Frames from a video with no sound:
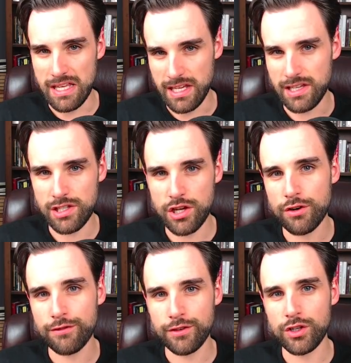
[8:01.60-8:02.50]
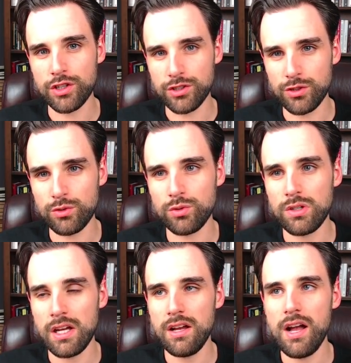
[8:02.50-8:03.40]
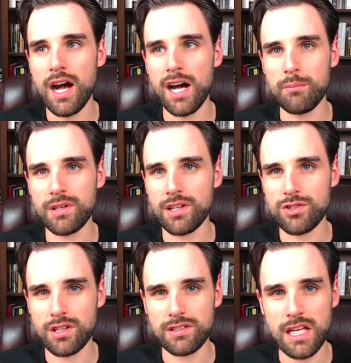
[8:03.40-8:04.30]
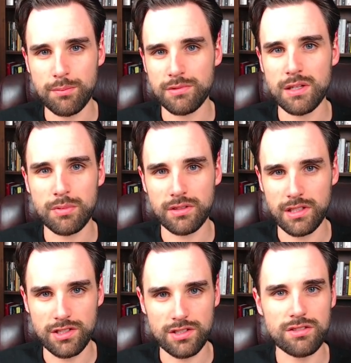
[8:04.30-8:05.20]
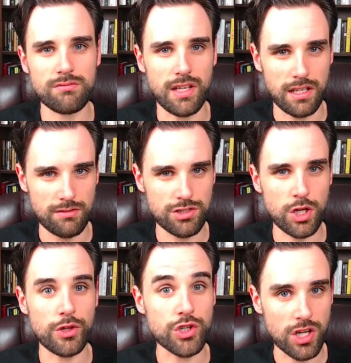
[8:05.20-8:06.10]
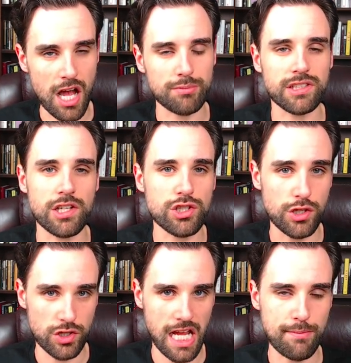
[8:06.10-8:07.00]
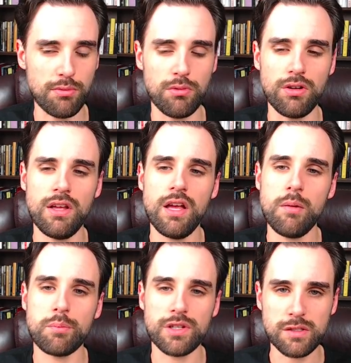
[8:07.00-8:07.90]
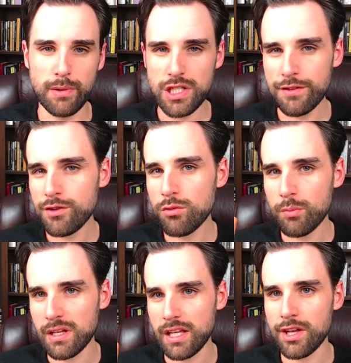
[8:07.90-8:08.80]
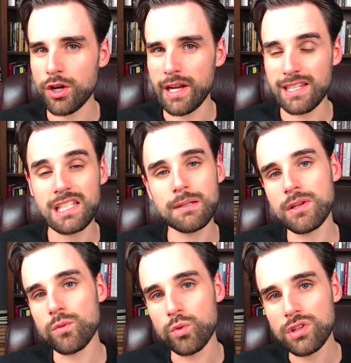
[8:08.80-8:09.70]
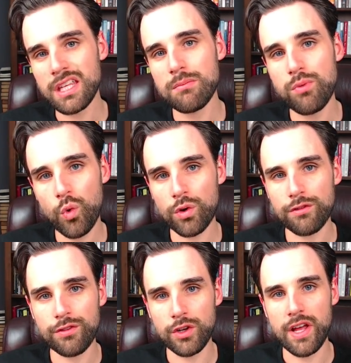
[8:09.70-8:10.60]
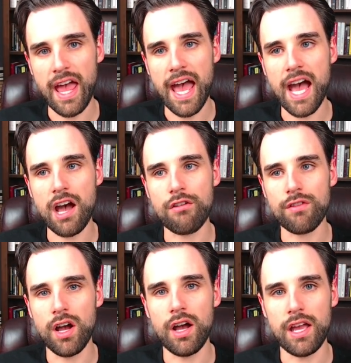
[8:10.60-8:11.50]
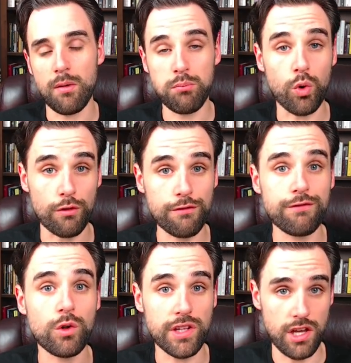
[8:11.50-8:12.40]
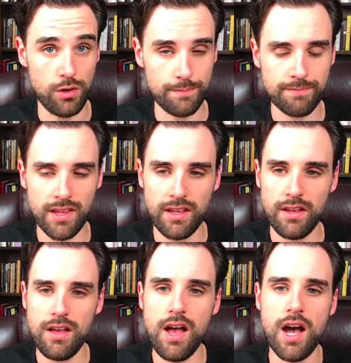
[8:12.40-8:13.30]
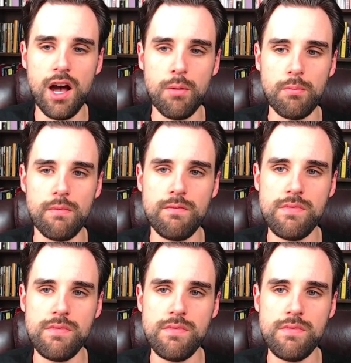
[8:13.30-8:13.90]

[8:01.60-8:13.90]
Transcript: easier for you to do because you can typically just like show that you're competent, show that you're capable. But especially if you're more beginner, it's going to be really important for you to have a portfolio. And